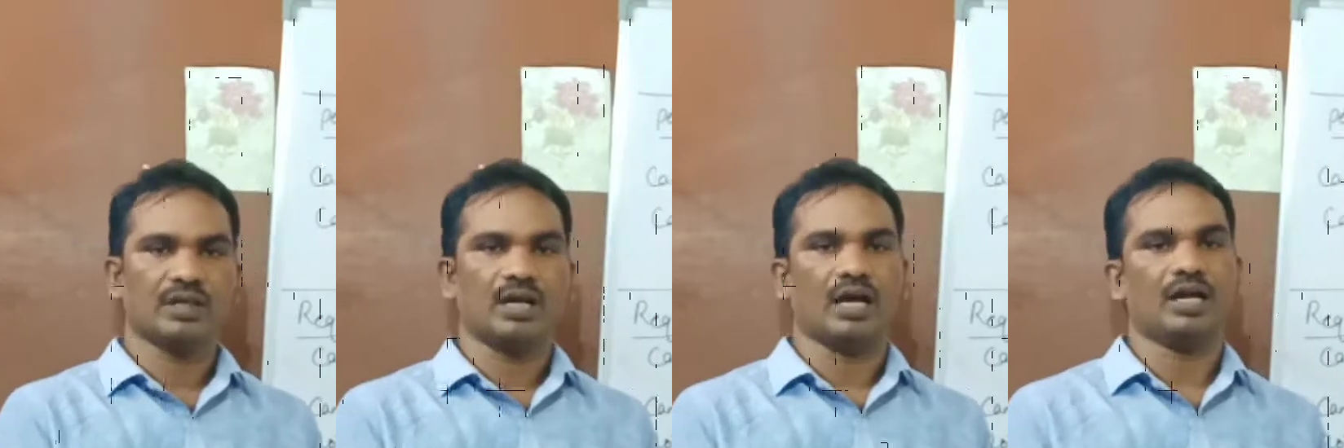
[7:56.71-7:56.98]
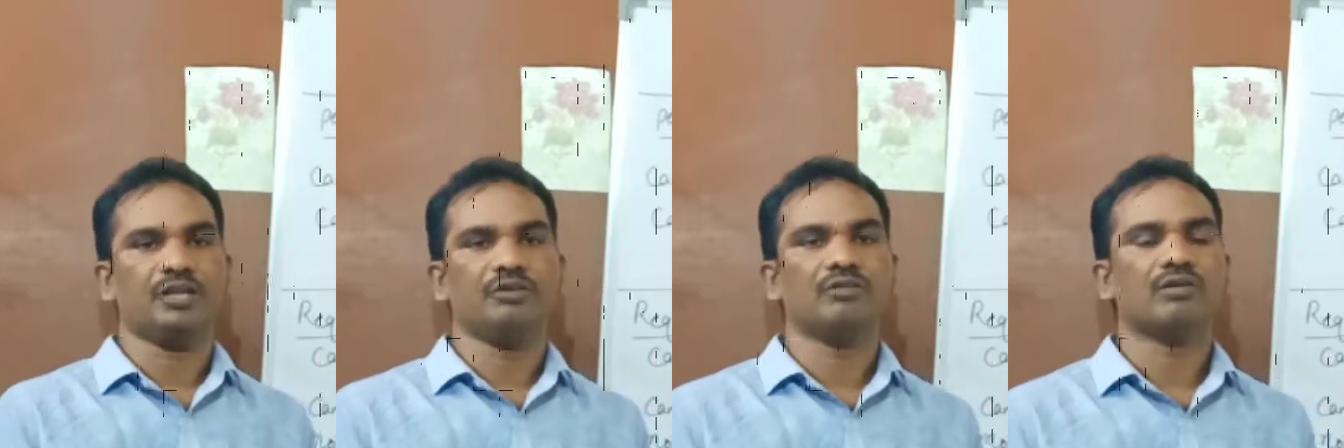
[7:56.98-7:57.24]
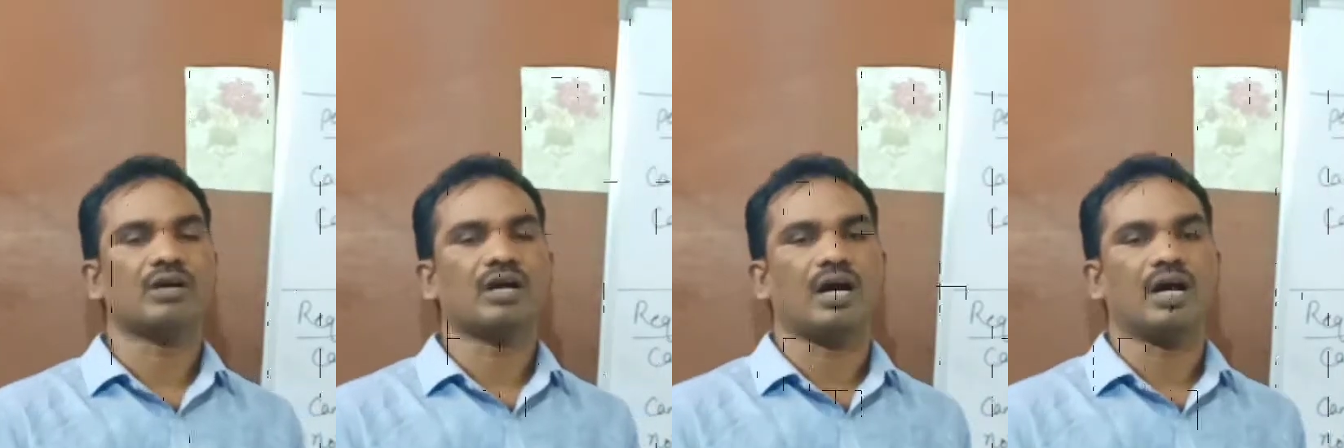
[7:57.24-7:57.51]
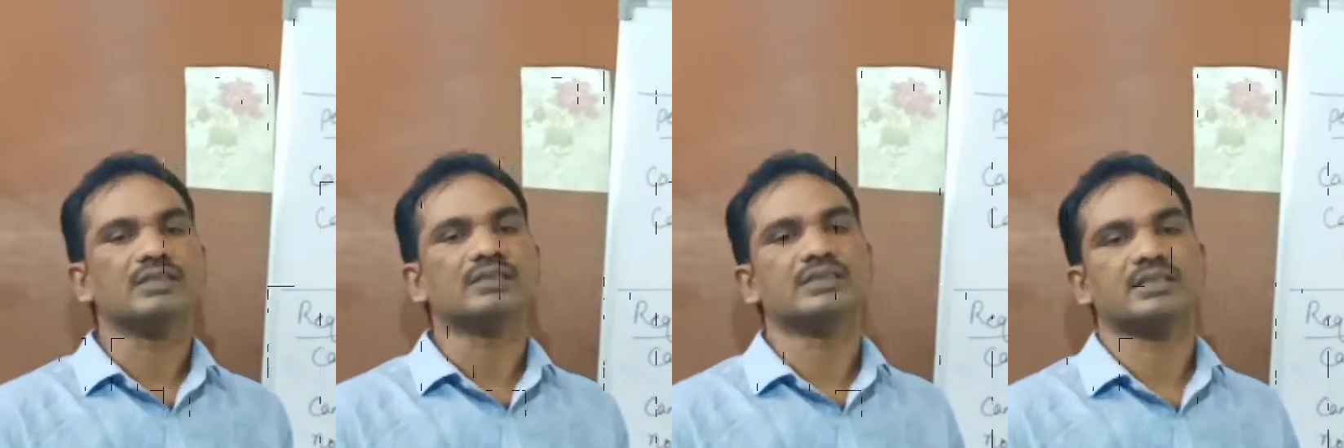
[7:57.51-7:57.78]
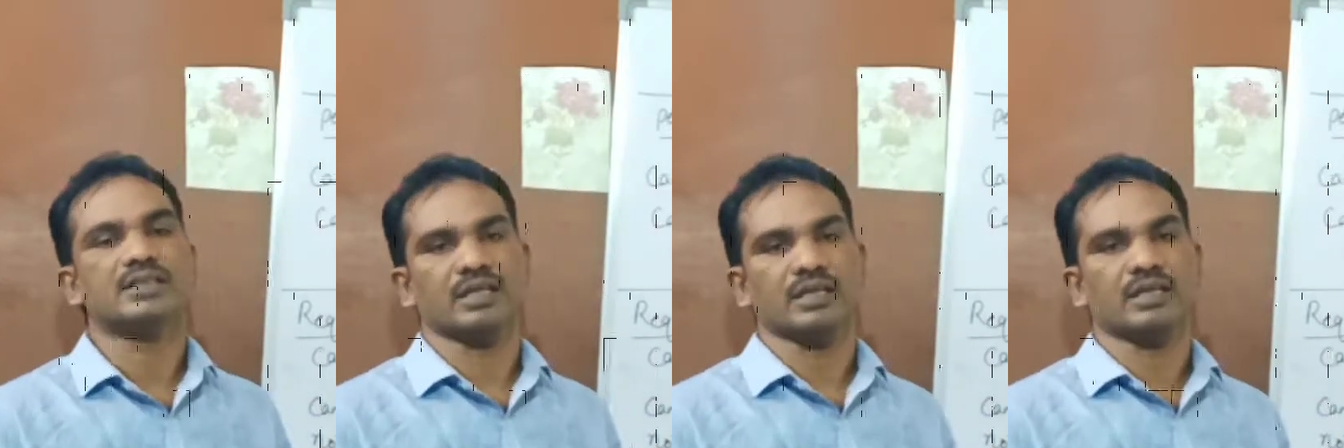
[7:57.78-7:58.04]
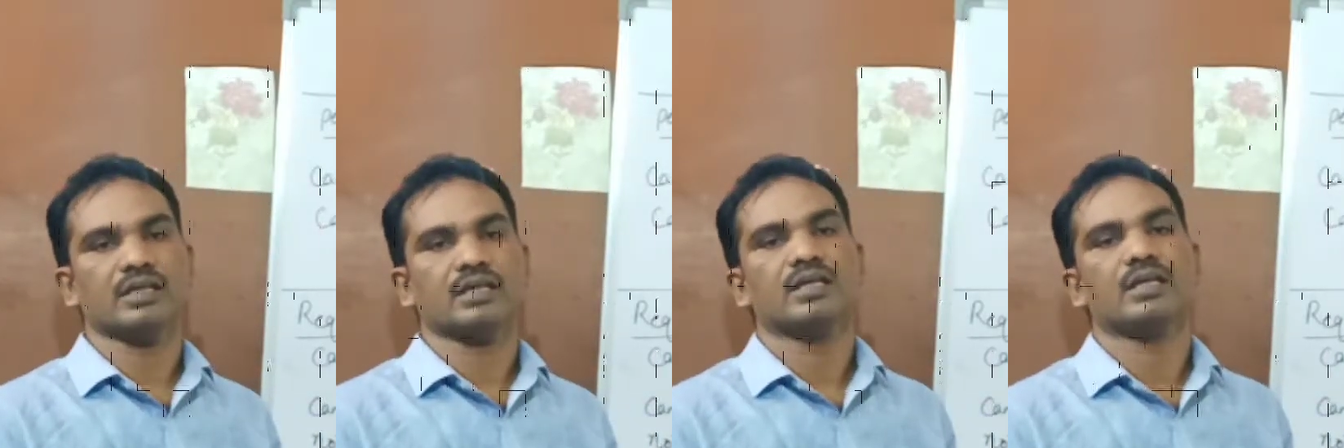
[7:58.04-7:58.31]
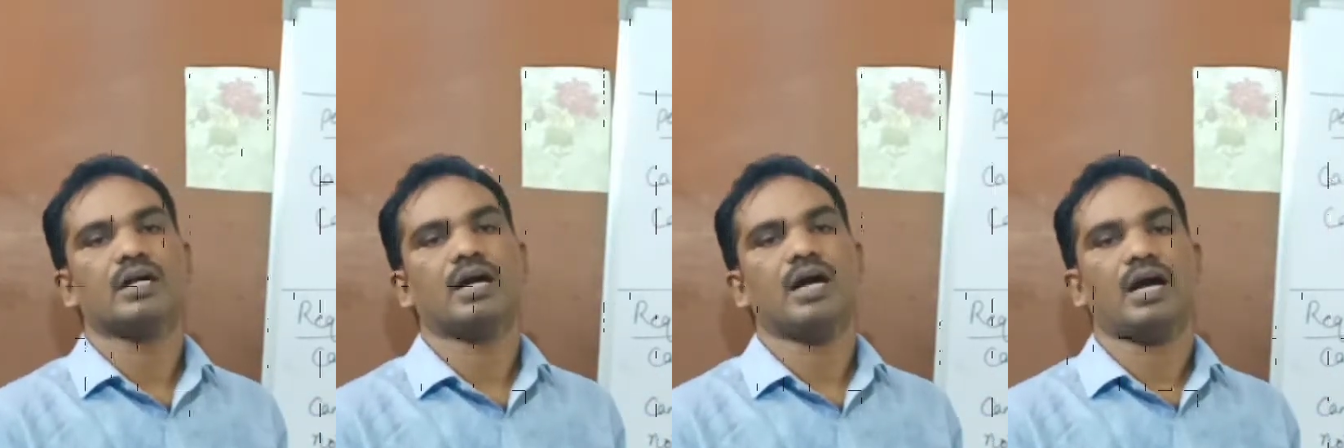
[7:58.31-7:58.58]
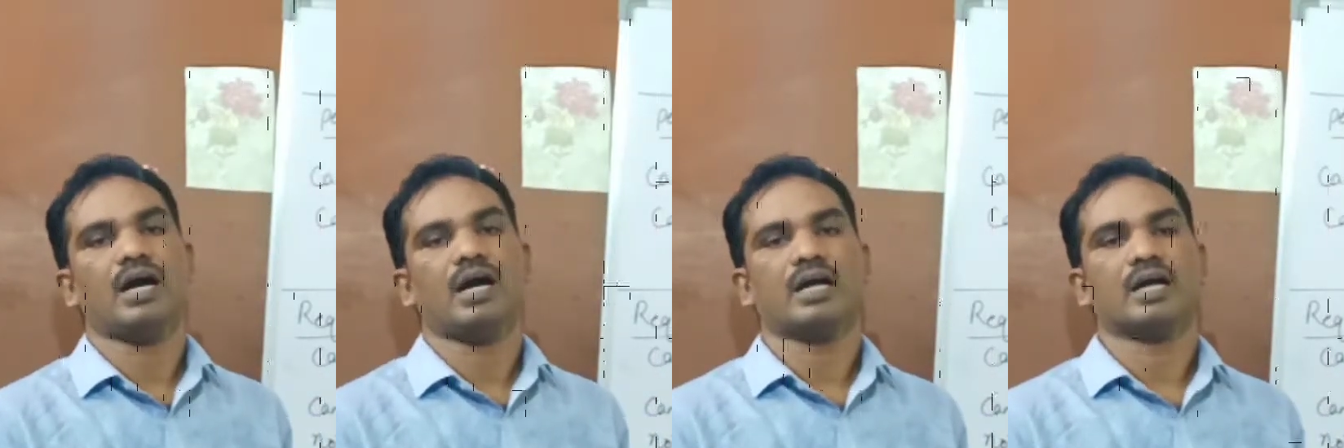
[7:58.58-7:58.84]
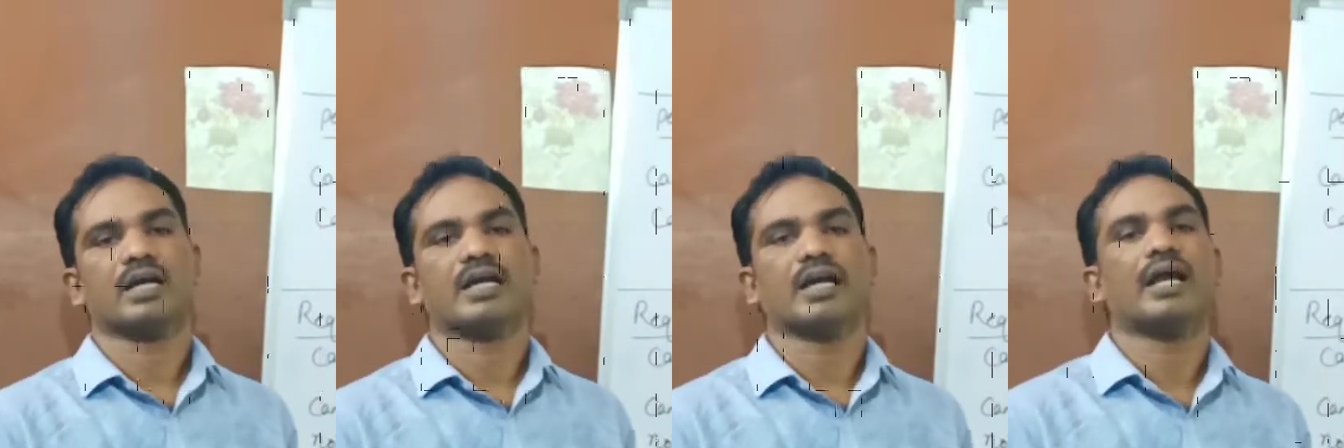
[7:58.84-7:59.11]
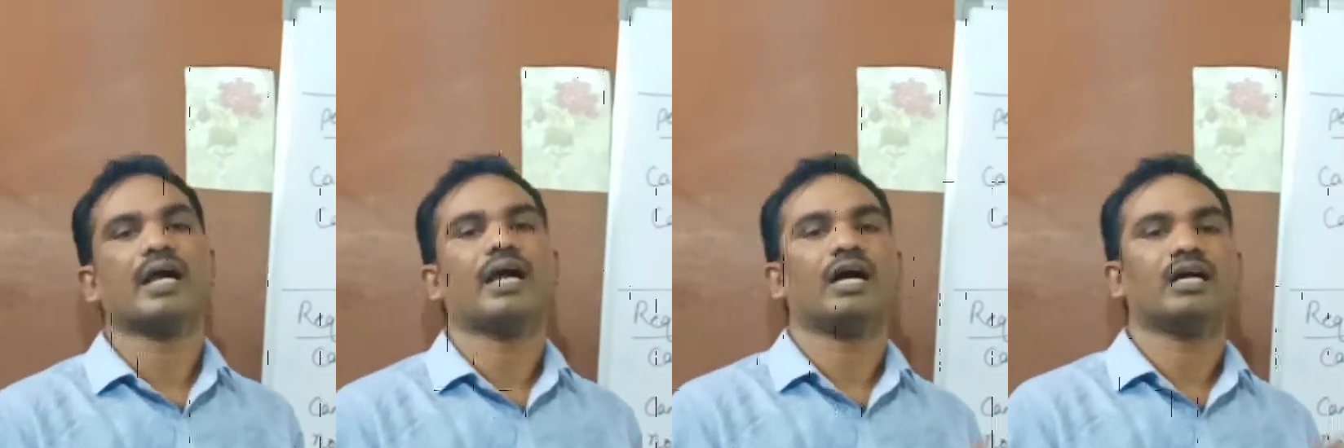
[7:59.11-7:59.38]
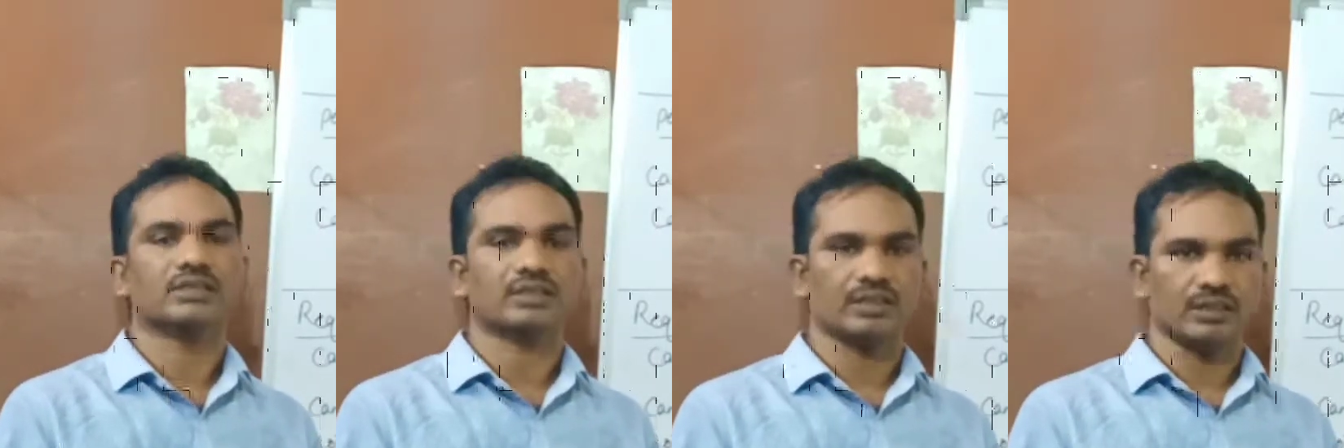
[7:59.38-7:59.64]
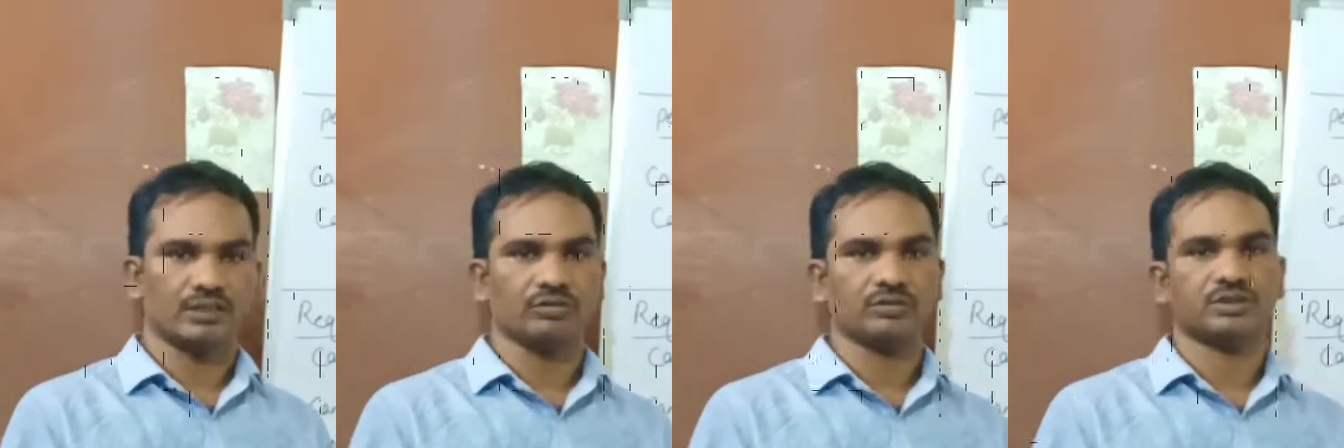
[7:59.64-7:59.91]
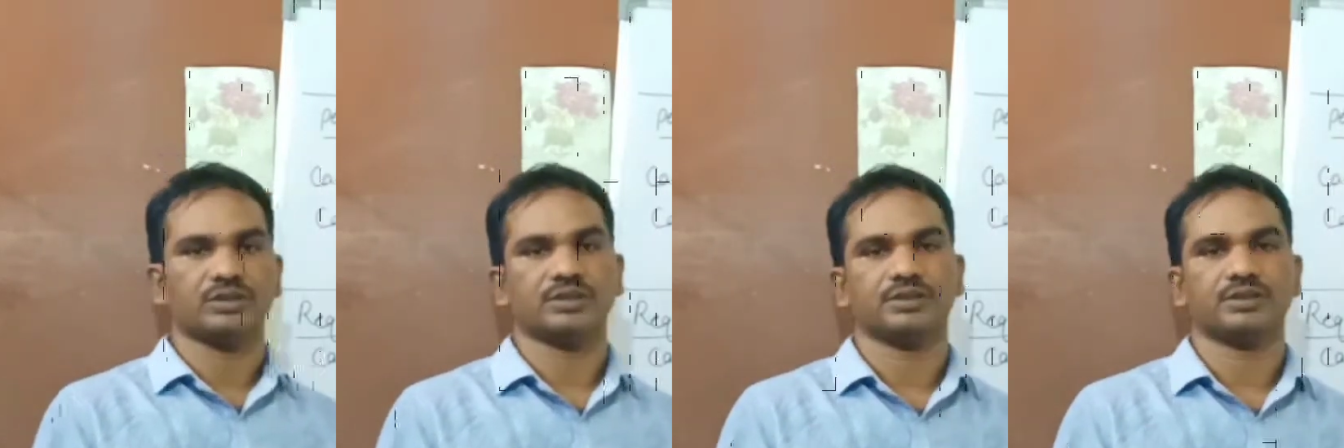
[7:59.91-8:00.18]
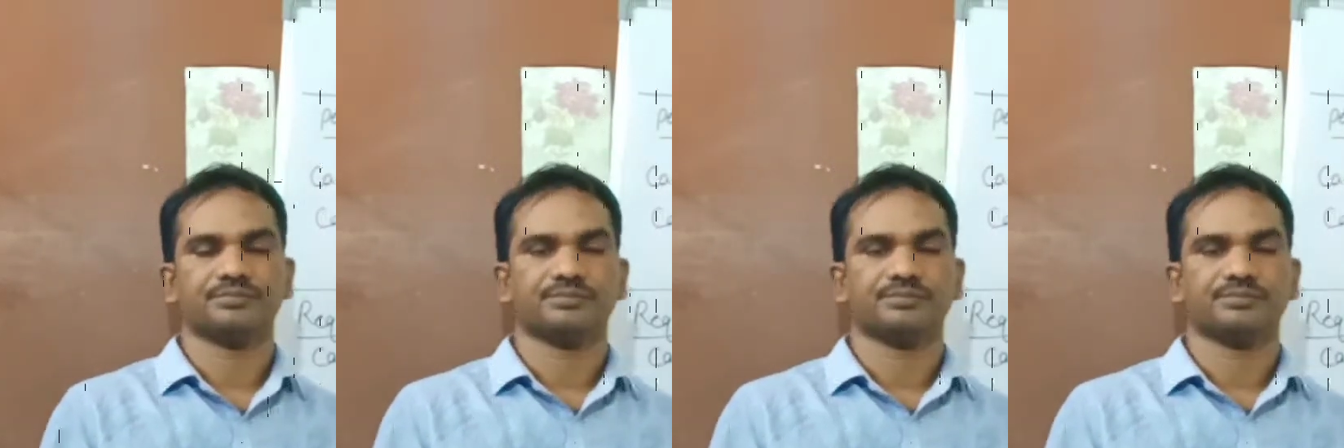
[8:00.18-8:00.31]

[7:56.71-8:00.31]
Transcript: and you can't say, can I ask a question?